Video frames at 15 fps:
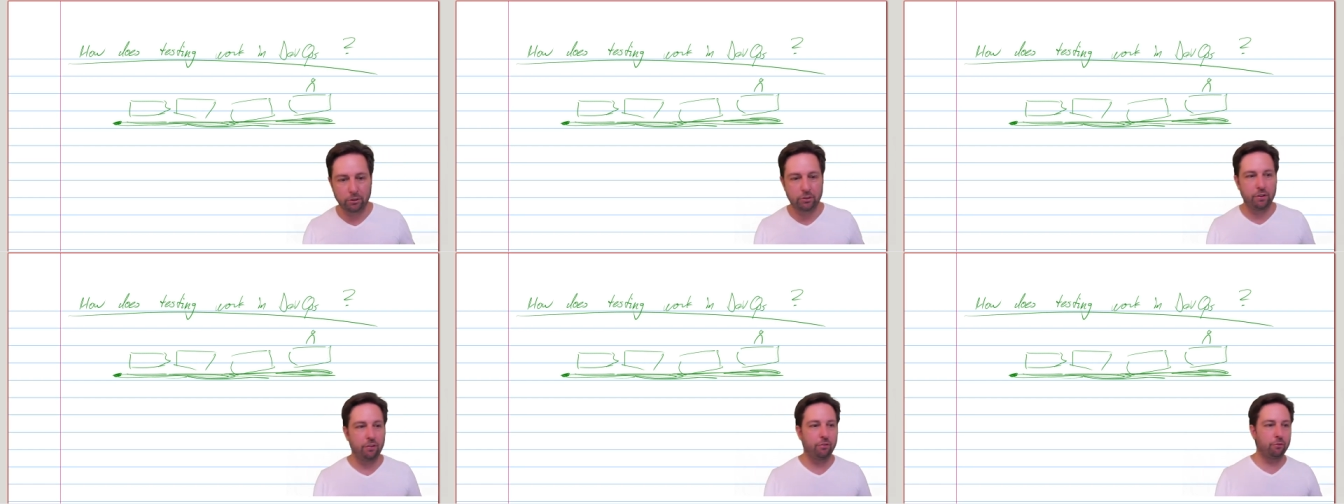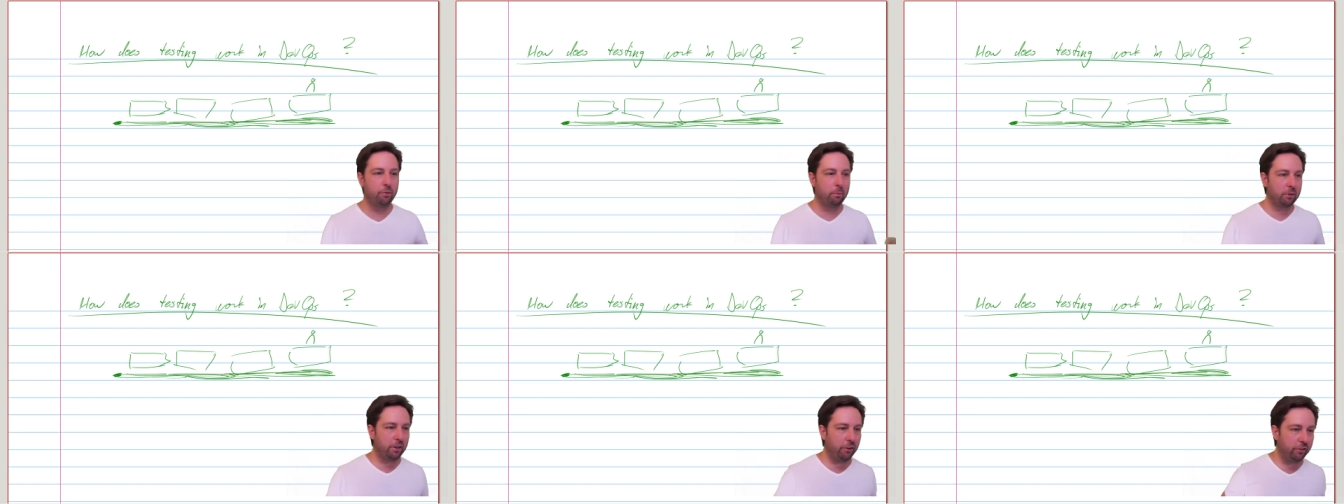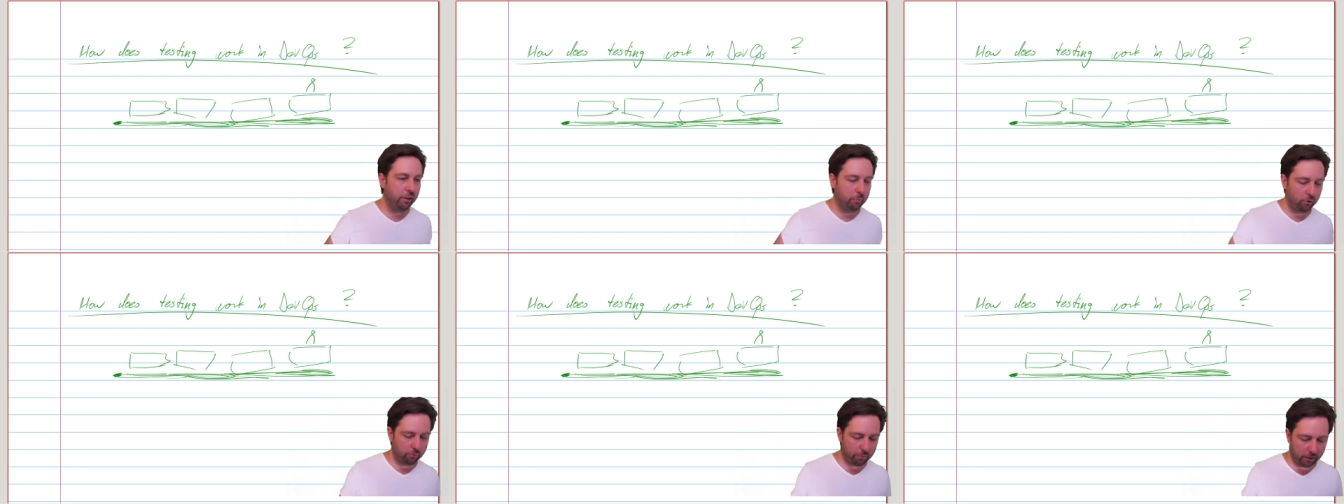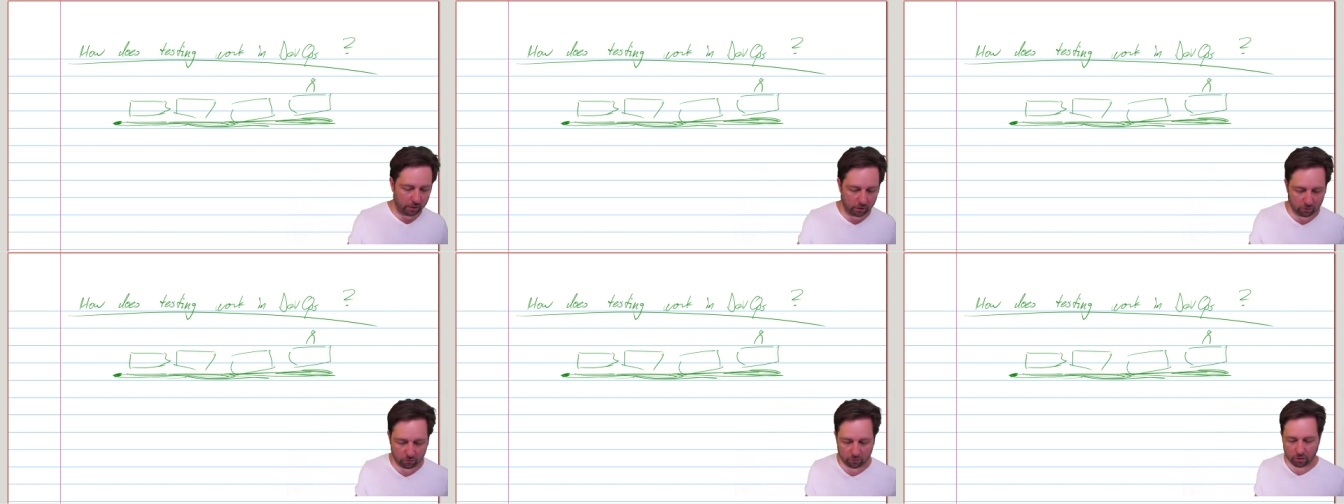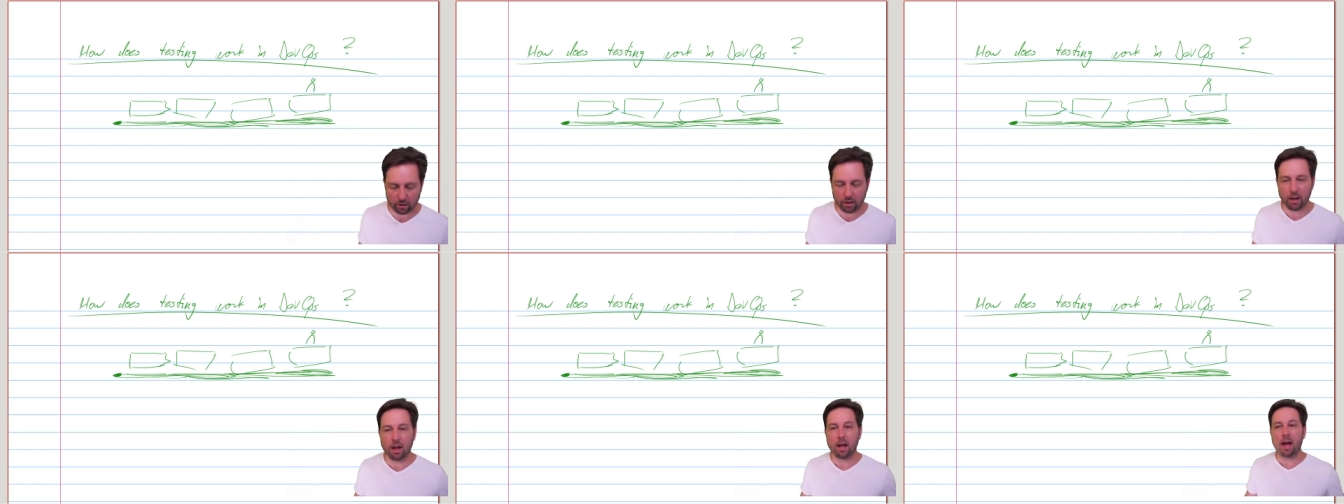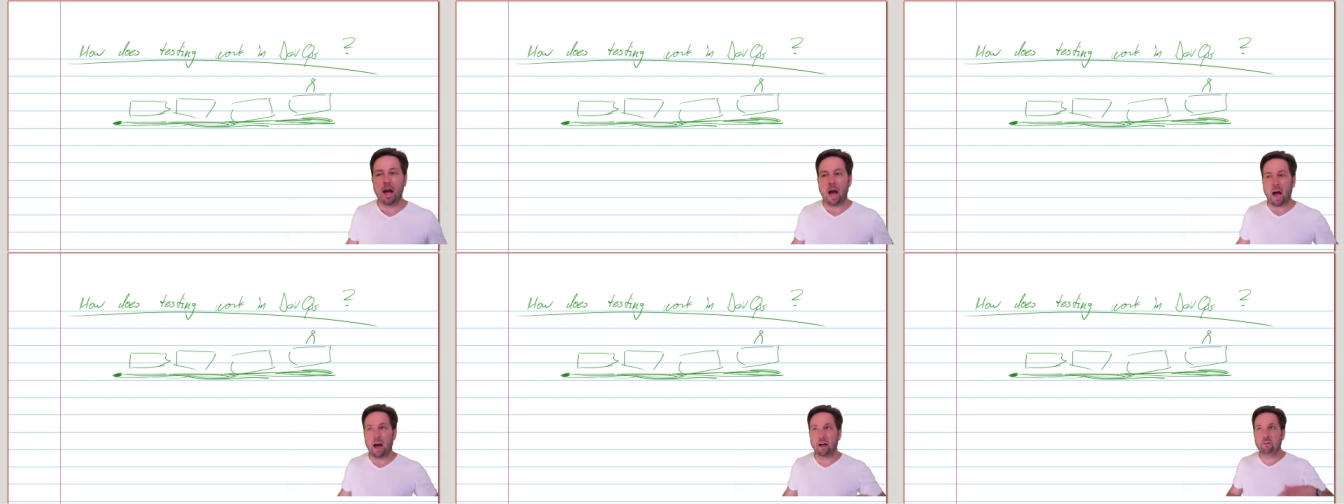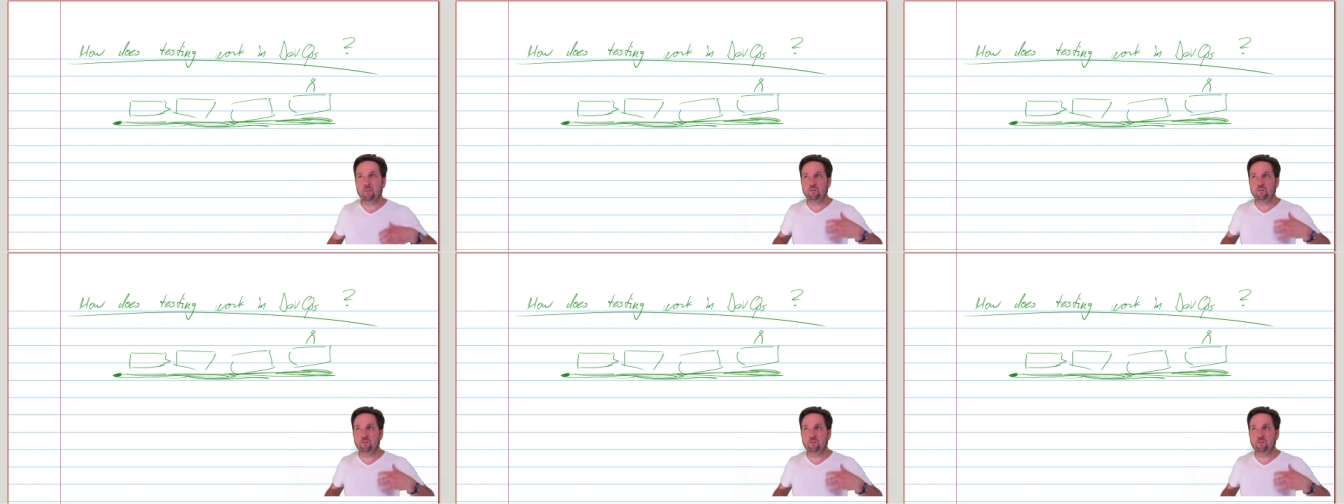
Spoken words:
this from a testing perspective? As